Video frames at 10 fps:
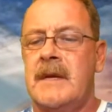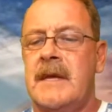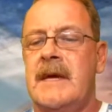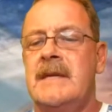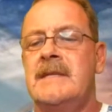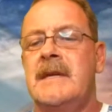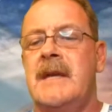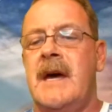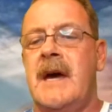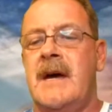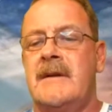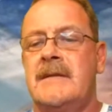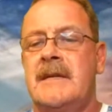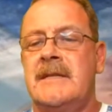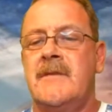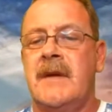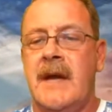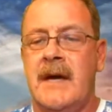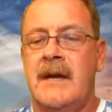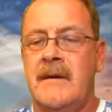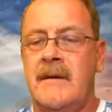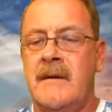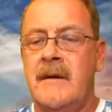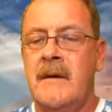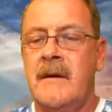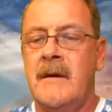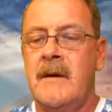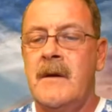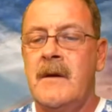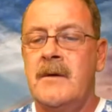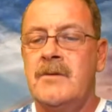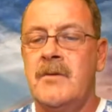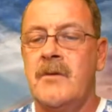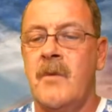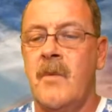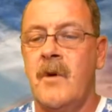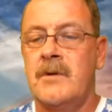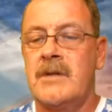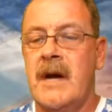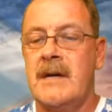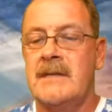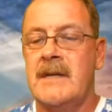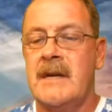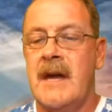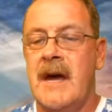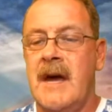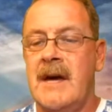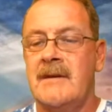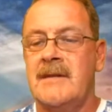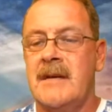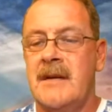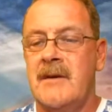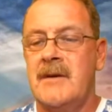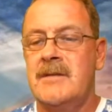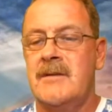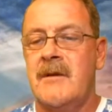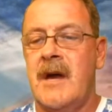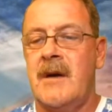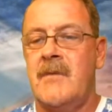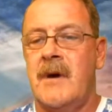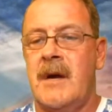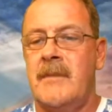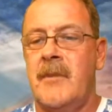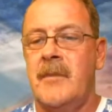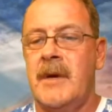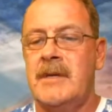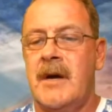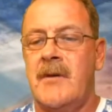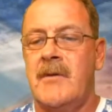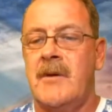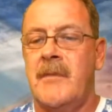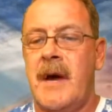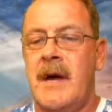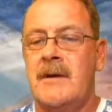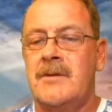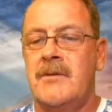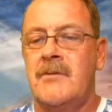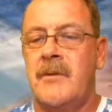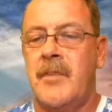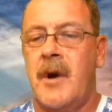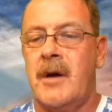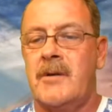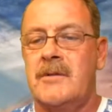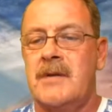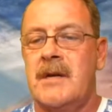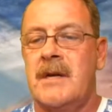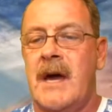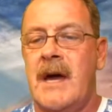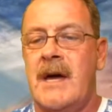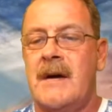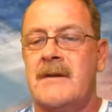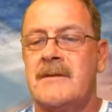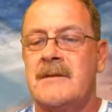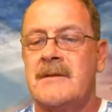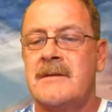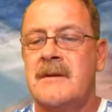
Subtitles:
Dee's in the house. Hey, sweet lady. Junior Walsh guy's in the house. I know he's going to like what I'm going to be talking about. Junior Proctor's in the house.